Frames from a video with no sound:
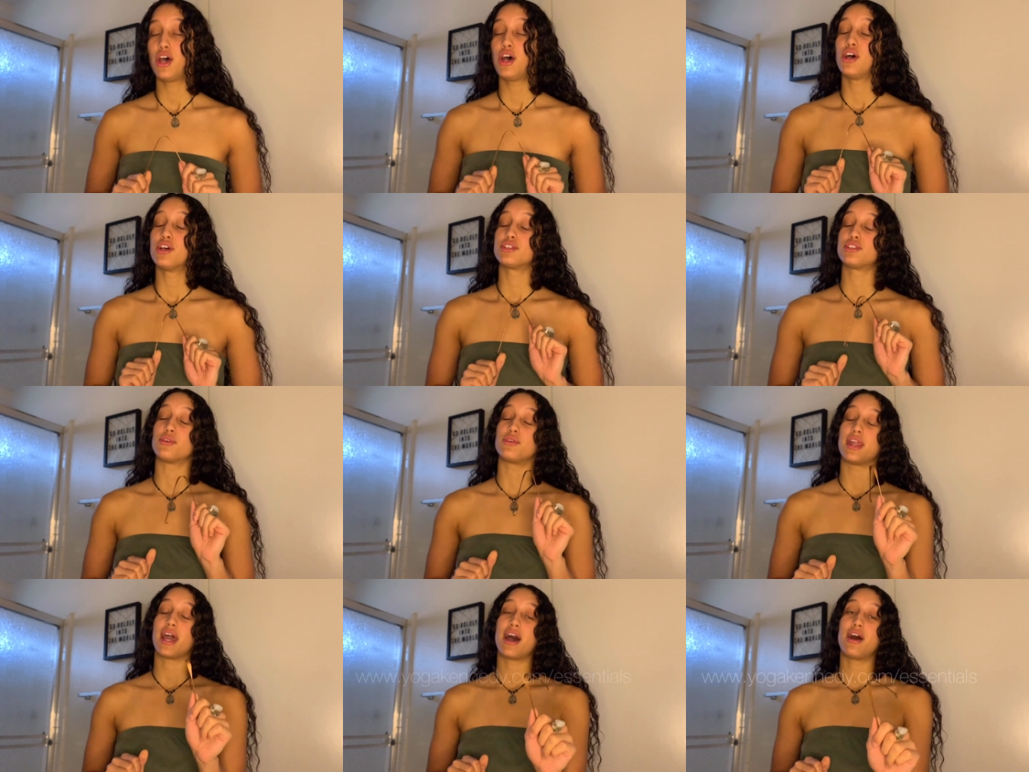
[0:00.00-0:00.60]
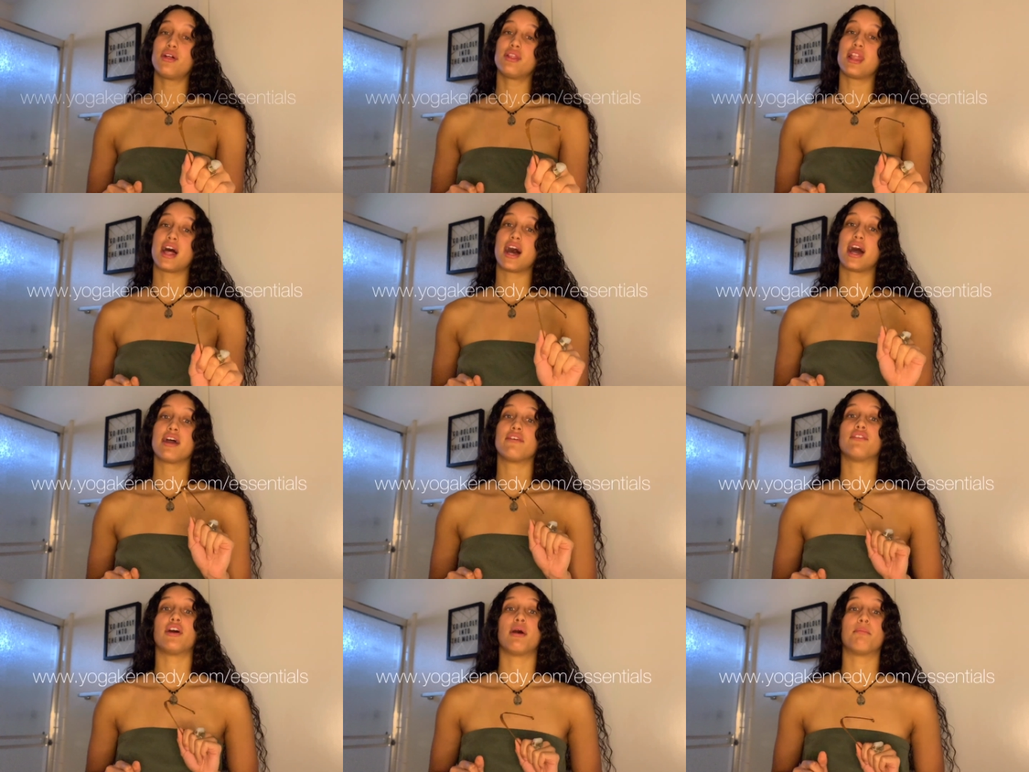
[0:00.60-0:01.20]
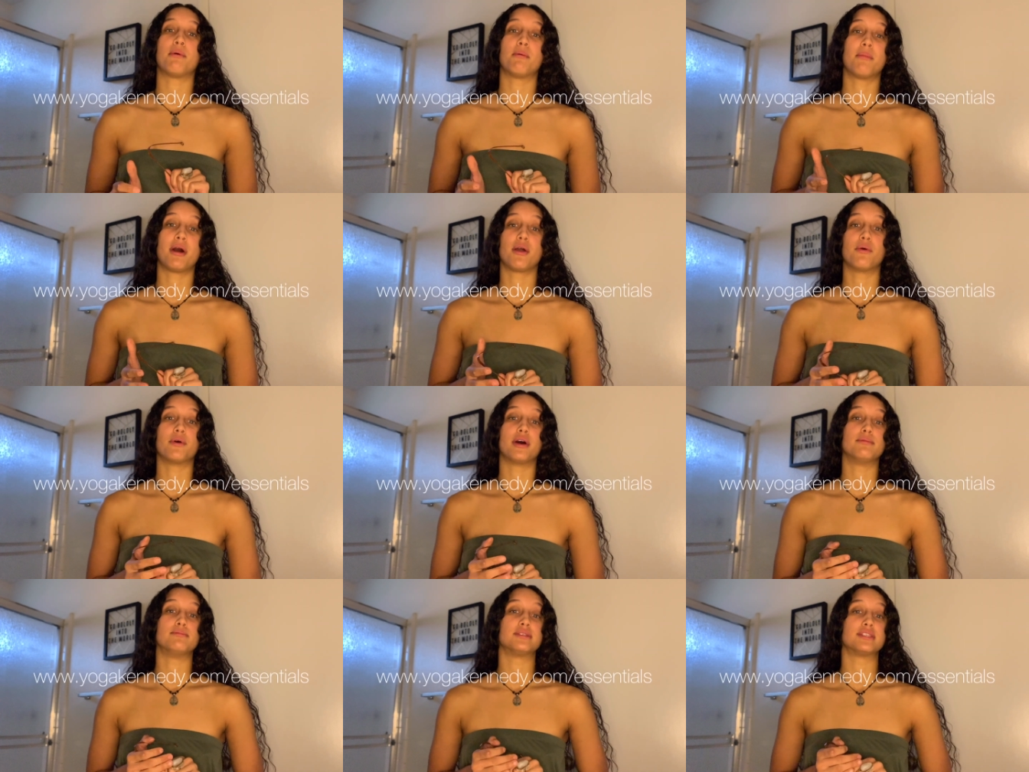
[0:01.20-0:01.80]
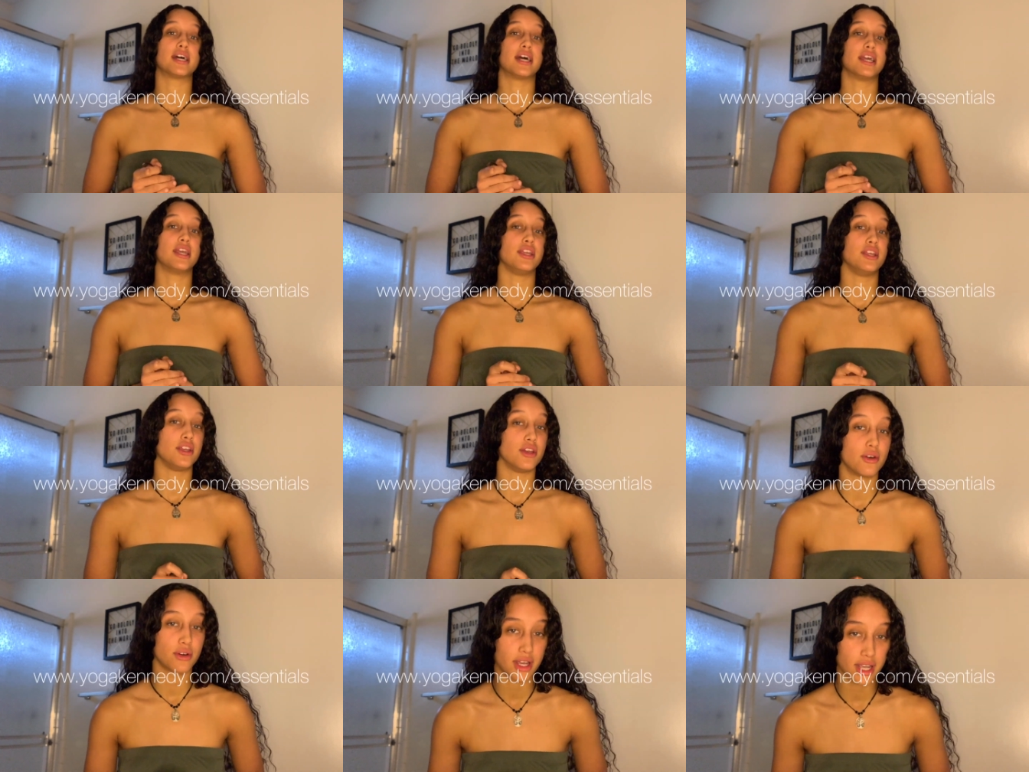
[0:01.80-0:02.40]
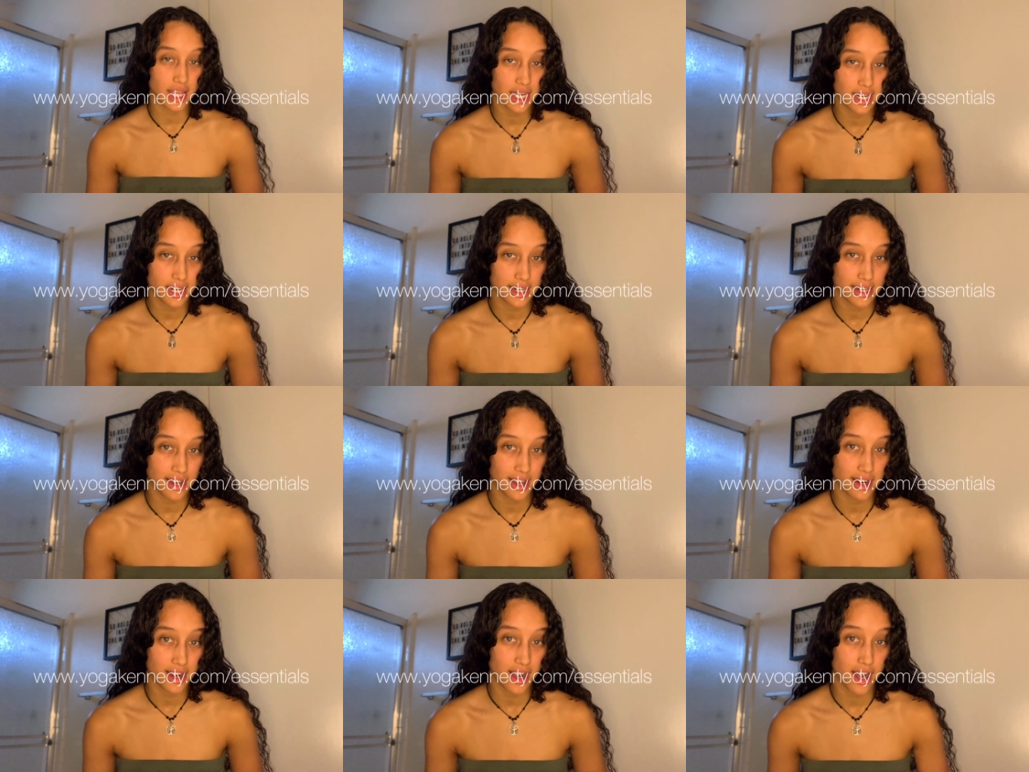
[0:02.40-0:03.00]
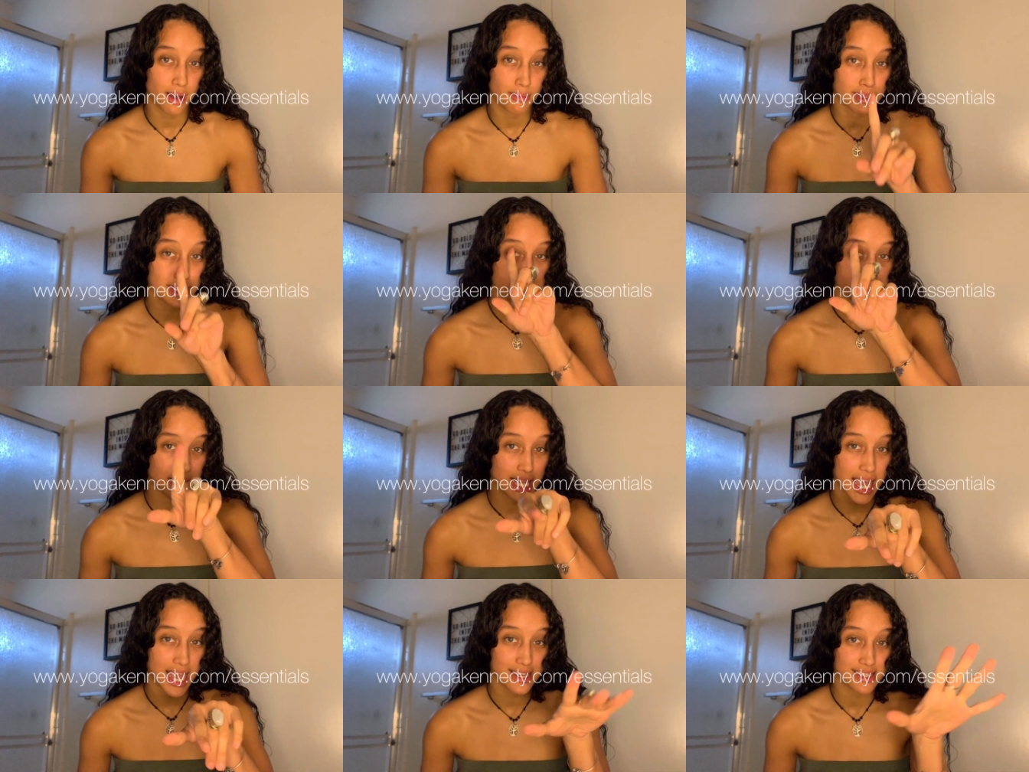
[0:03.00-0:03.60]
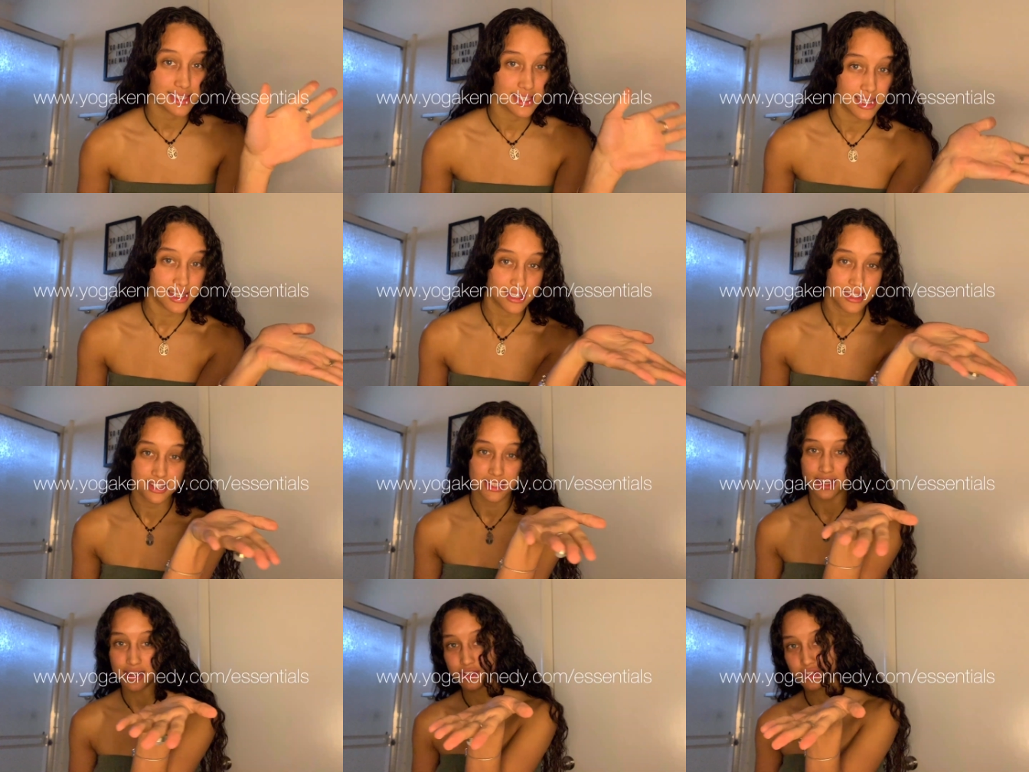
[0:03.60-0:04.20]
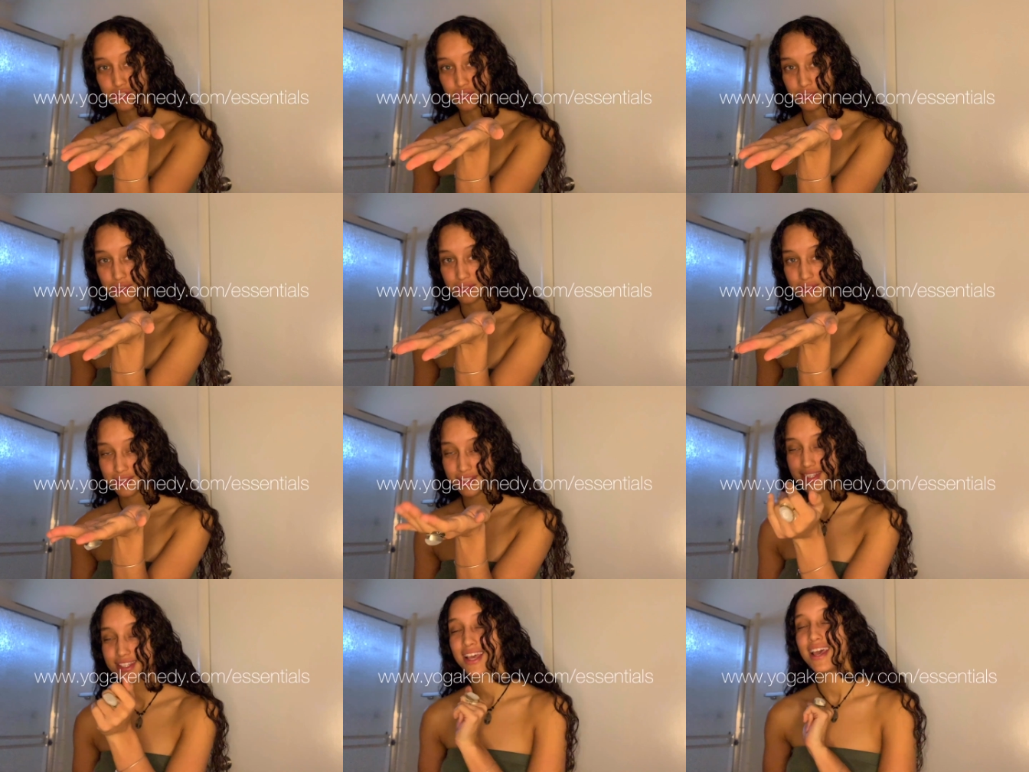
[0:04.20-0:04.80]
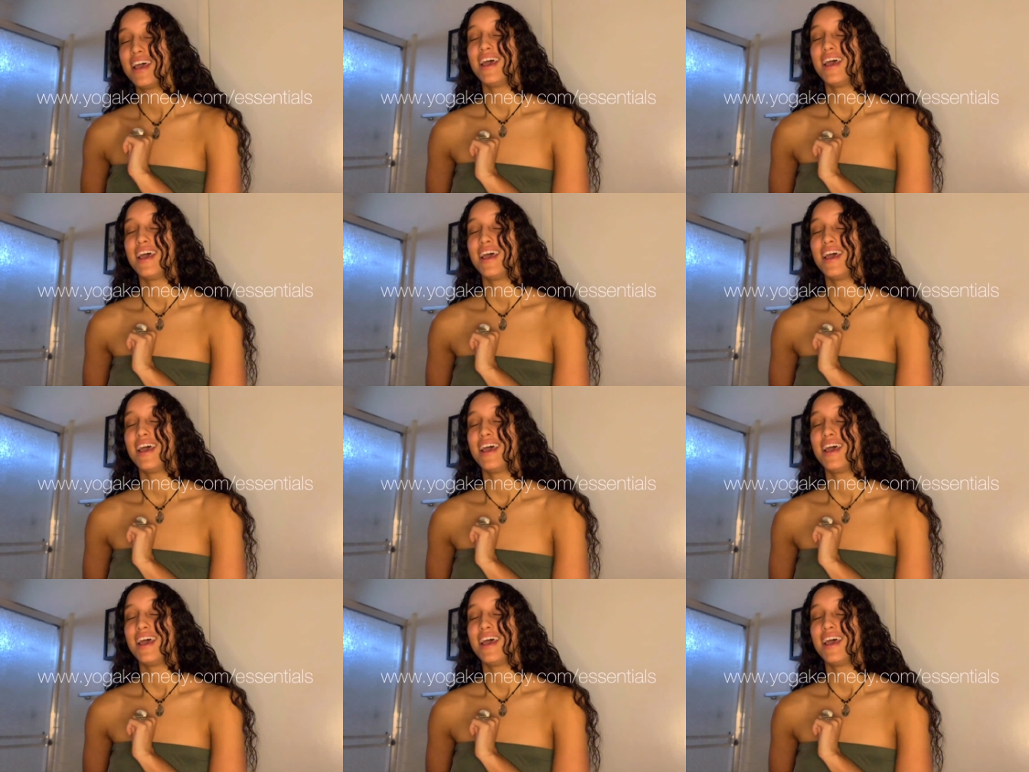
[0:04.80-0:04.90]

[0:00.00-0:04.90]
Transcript: So now live up on my website, yogacanadian.com slash essentials,